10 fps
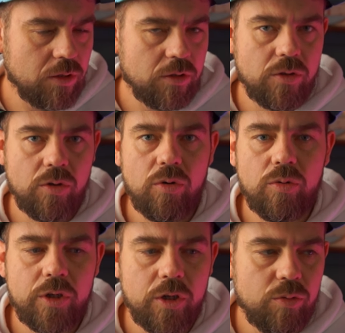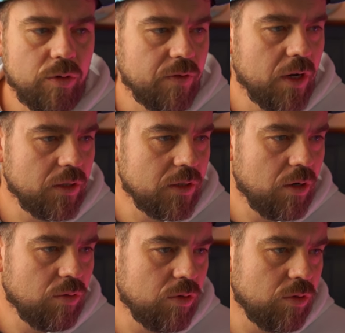So here we've got
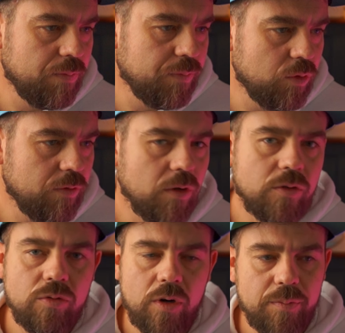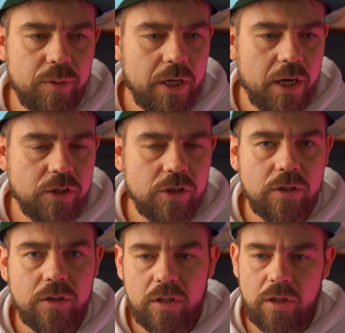our Refactor
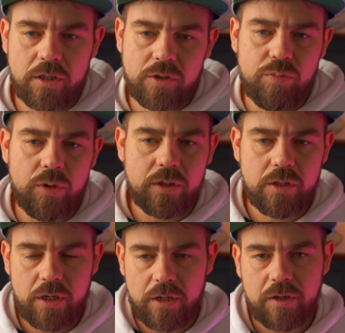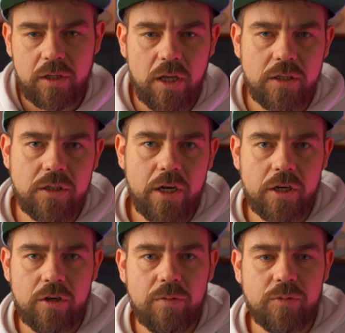application. Let's bring the class
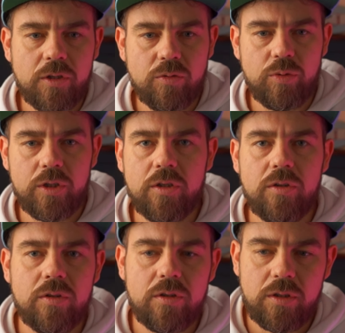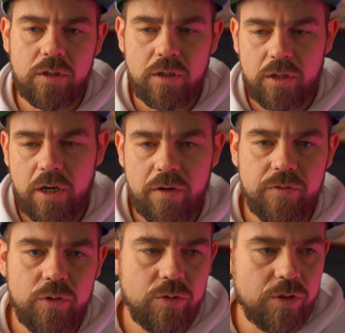diagram that we'll have
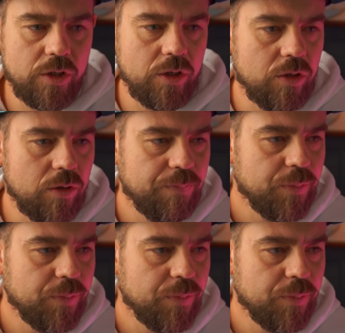used here.